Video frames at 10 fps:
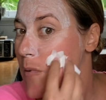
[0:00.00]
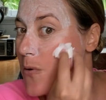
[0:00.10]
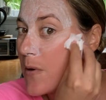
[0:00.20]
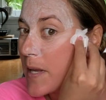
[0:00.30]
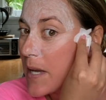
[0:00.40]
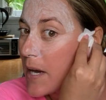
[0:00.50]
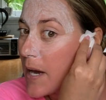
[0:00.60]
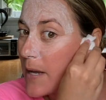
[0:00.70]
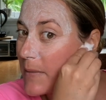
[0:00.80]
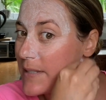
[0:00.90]
pulling
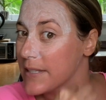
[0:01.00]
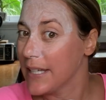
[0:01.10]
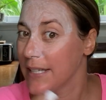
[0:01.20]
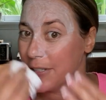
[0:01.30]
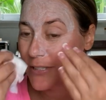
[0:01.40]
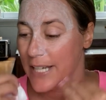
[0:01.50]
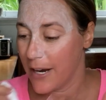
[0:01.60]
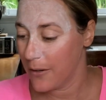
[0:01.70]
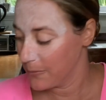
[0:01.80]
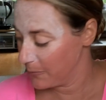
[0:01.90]
on my skin or
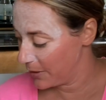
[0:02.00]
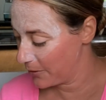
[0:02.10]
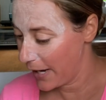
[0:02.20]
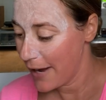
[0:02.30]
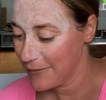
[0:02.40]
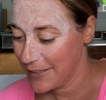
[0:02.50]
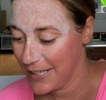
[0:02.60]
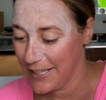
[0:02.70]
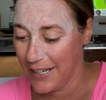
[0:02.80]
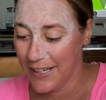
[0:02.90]
down with
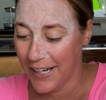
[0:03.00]
gravity.